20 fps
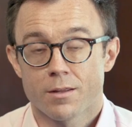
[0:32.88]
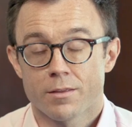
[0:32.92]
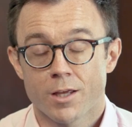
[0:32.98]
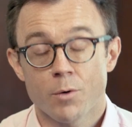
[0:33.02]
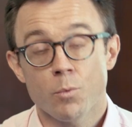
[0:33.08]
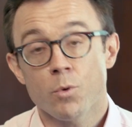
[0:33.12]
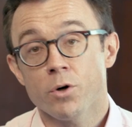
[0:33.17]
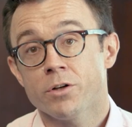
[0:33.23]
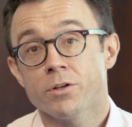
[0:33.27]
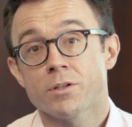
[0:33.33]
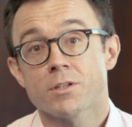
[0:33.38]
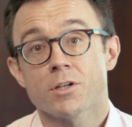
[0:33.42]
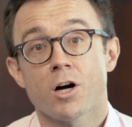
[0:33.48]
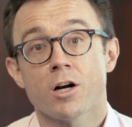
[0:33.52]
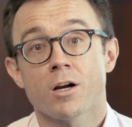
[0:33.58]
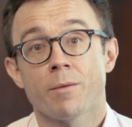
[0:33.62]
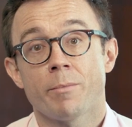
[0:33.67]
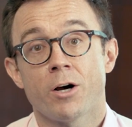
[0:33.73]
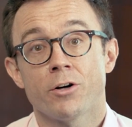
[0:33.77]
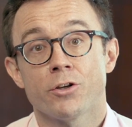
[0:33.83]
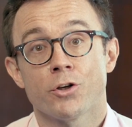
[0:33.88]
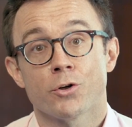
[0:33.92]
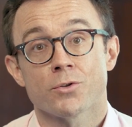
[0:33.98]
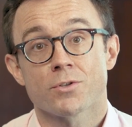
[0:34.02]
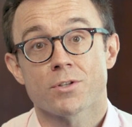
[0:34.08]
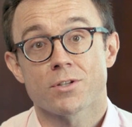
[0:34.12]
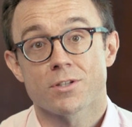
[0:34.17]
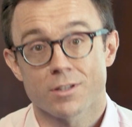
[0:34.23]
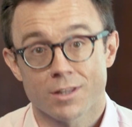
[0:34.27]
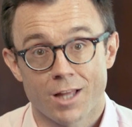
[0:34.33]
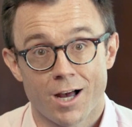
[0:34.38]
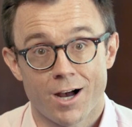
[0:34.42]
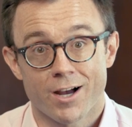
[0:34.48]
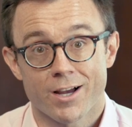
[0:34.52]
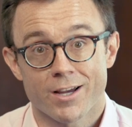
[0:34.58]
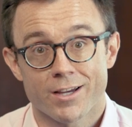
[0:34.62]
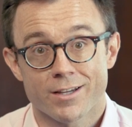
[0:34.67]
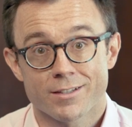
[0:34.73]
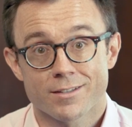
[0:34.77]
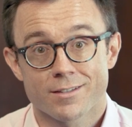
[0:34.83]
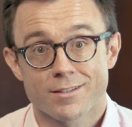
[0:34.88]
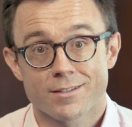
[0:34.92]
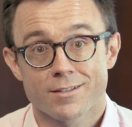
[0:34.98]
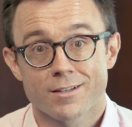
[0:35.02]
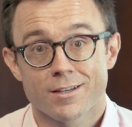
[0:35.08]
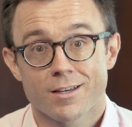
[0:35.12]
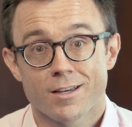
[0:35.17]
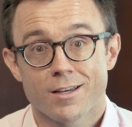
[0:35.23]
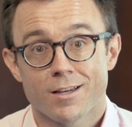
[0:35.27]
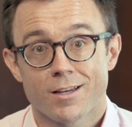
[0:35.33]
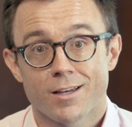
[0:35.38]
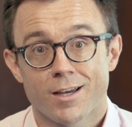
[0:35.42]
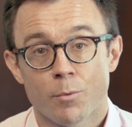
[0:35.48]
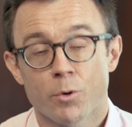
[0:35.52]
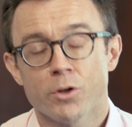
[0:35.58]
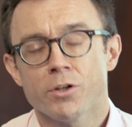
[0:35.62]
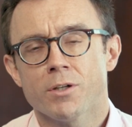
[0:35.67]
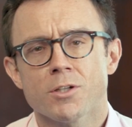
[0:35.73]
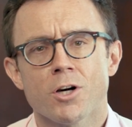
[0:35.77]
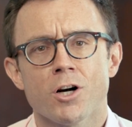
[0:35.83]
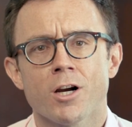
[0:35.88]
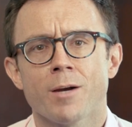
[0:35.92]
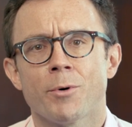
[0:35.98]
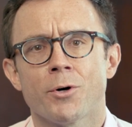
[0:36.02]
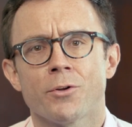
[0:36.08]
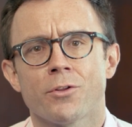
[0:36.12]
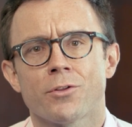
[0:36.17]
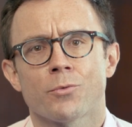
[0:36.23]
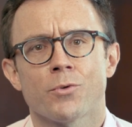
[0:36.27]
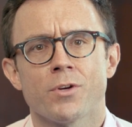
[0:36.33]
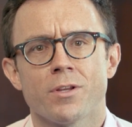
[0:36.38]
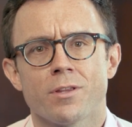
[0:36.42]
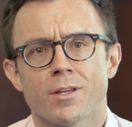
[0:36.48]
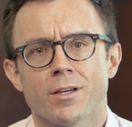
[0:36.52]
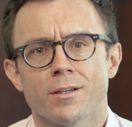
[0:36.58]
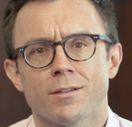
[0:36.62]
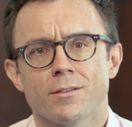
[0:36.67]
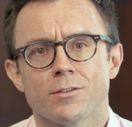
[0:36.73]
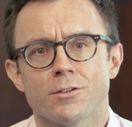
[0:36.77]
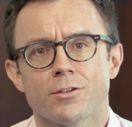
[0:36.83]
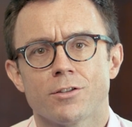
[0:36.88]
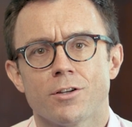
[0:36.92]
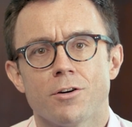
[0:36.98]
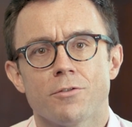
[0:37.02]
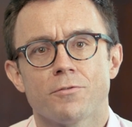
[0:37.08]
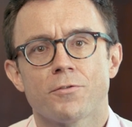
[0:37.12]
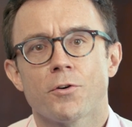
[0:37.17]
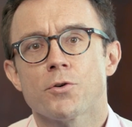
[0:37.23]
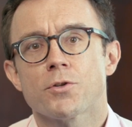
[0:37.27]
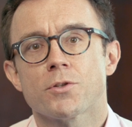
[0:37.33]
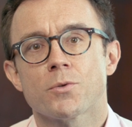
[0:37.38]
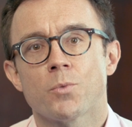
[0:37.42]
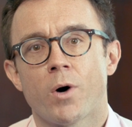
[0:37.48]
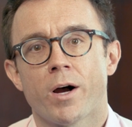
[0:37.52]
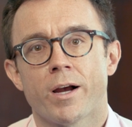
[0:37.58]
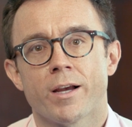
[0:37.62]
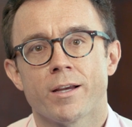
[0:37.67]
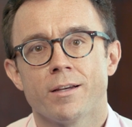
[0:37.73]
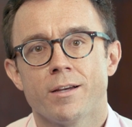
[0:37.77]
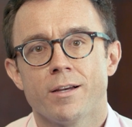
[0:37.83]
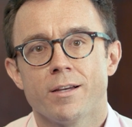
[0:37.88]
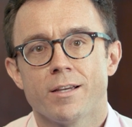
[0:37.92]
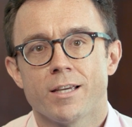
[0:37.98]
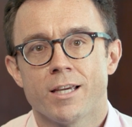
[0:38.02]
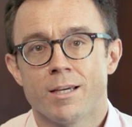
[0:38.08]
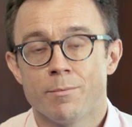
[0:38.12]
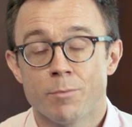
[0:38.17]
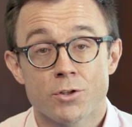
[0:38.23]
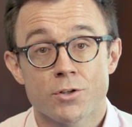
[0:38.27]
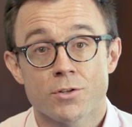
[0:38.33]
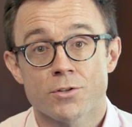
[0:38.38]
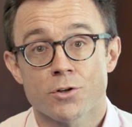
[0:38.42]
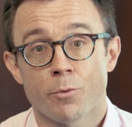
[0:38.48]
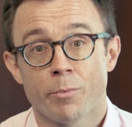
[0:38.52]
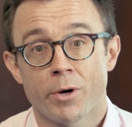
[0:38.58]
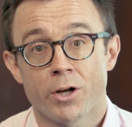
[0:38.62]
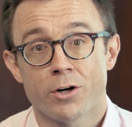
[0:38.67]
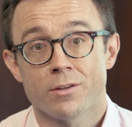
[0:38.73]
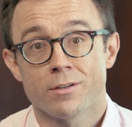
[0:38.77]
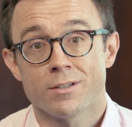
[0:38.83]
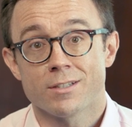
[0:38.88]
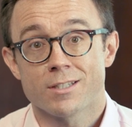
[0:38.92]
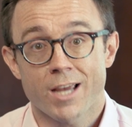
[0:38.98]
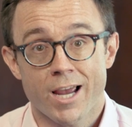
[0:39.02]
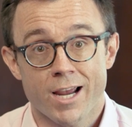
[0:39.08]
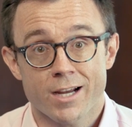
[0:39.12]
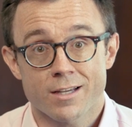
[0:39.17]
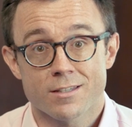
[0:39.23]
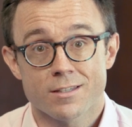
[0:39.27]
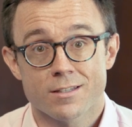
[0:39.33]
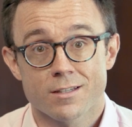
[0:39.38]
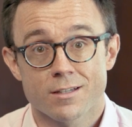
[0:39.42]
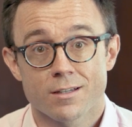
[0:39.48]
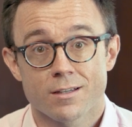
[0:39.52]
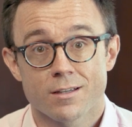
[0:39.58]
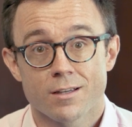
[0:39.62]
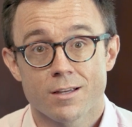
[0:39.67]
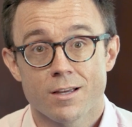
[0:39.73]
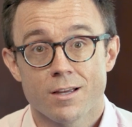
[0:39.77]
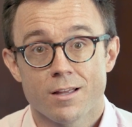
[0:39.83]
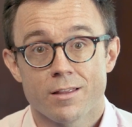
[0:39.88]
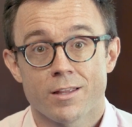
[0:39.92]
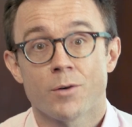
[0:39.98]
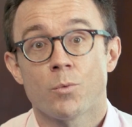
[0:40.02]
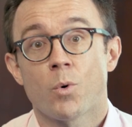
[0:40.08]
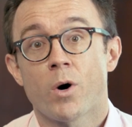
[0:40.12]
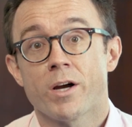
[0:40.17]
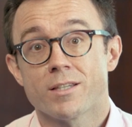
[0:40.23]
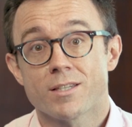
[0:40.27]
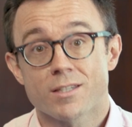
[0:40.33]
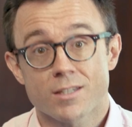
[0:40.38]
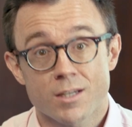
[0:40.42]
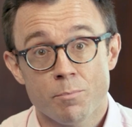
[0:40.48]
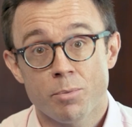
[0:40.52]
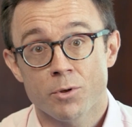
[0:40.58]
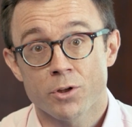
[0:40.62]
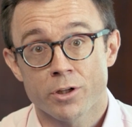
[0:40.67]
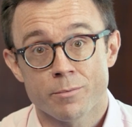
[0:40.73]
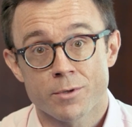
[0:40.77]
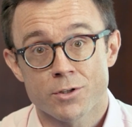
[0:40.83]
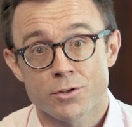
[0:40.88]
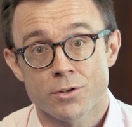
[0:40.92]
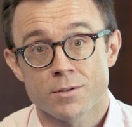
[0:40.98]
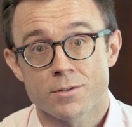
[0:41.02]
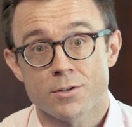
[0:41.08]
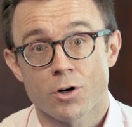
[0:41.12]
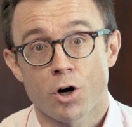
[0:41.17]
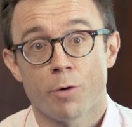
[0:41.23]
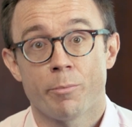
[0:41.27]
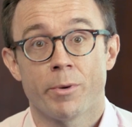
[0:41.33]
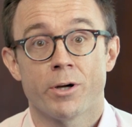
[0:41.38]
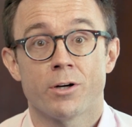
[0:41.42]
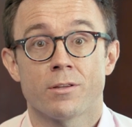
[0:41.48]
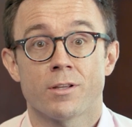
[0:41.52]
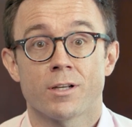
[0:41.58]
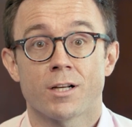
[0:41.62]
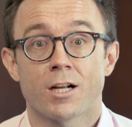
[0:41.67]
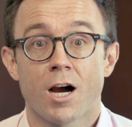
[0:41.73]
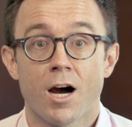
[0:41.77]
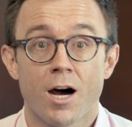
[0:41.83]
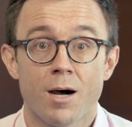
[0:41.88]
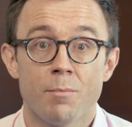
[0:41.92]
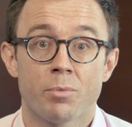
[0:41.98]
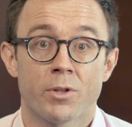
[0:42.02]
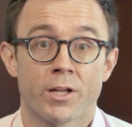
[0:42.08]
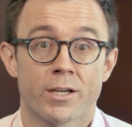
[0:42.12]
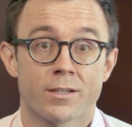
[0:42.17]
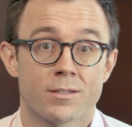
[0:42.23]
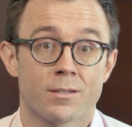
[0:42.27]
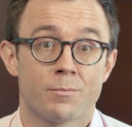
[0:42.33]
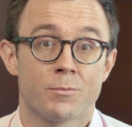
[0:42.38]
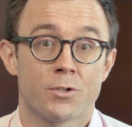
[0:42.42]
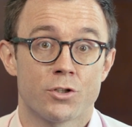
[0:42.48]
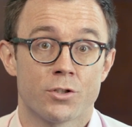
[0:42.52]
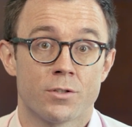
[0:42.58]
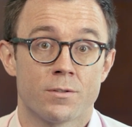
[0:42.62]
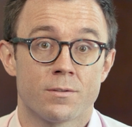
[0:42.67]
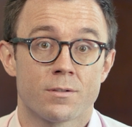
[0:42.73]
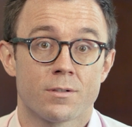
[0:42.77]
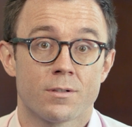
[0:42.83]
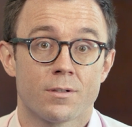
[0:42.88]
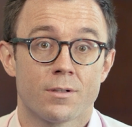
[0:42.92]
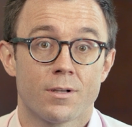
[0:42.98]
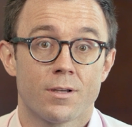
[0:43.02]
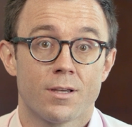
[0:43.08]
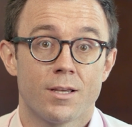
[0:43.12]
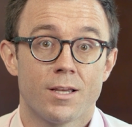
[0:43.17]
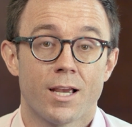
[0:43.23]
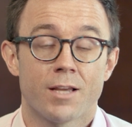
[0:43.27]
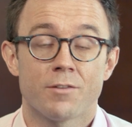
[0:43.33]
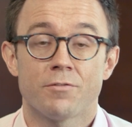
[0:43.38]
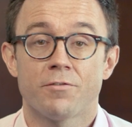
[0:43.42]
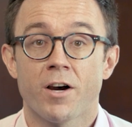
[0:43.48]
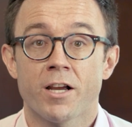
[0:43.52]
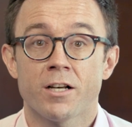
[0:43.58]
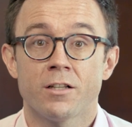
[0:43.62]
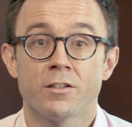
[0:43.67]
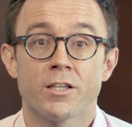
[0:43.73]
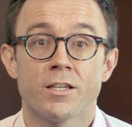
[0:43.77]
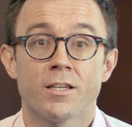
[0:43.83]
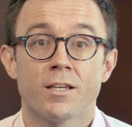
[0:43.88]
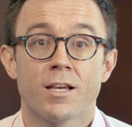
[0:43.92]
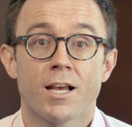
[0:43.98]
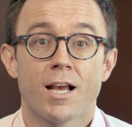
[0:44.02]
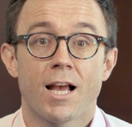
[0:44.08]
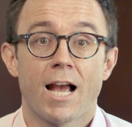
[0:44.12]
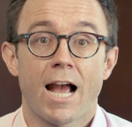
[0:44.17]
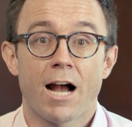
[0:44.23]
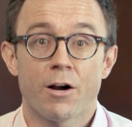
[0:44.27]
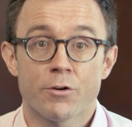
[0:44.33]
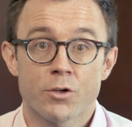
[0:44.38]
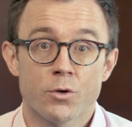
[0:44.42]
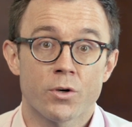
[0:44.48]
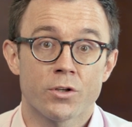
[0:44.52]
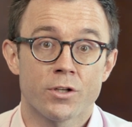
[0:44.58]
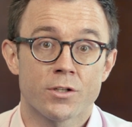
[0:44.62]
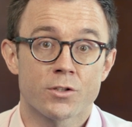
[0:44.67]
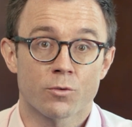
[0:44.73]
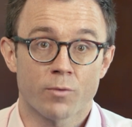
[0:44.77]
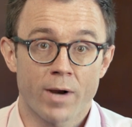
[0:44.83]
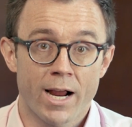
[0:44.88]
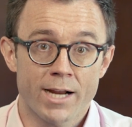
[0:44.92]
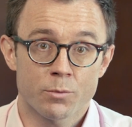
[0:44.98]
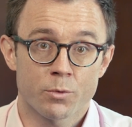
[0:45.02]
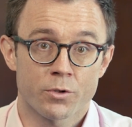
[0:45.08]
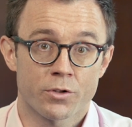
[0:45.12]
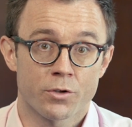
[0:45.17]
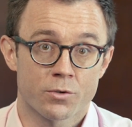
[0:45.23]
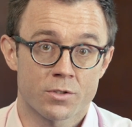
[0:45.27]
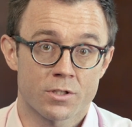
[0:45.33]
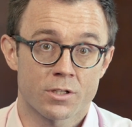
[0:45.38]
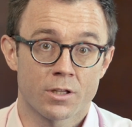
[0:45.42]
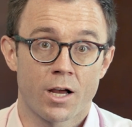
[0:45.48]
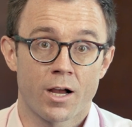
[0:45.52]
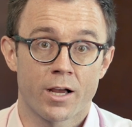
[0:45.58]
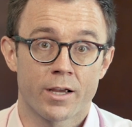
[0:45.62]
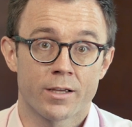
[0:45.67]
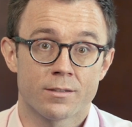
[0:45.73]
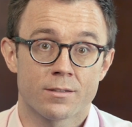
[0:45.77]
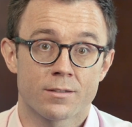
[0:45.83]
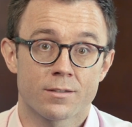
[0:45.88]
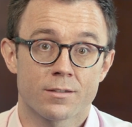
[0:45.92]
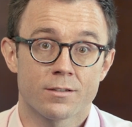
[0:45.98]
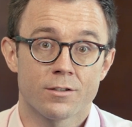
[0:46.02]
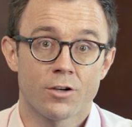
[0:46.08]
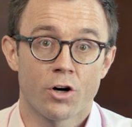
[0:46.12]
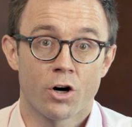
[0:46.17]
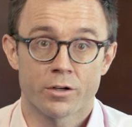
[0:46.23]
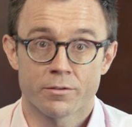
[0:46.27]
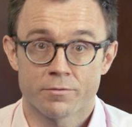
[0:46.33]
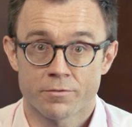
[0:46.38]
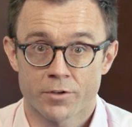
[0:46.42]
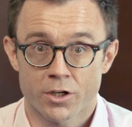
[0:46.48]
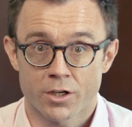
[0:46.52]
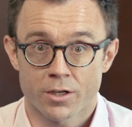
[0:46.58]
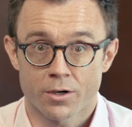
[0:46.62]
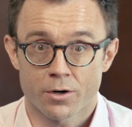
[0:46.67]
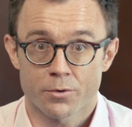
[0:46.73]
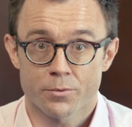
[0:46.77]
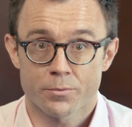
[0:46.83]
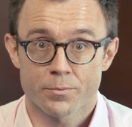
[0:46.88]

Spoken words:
Then we're going to talk about your slides. And we're going to talk about three things. First, why images are better than text. Then why simple images are better than complex images. And finally, how you can interact with your slides on video.